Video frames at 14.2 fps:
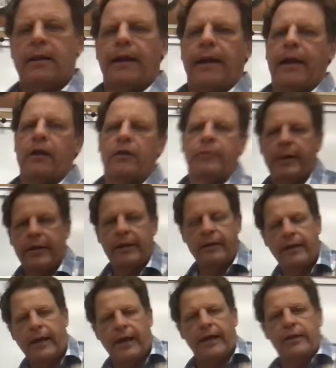Hello, everybody.
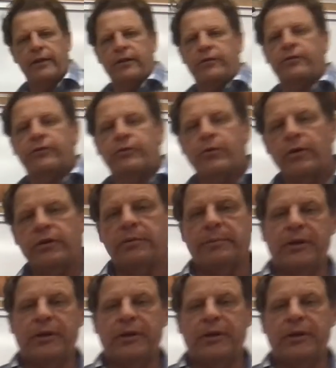Hey, this is going to be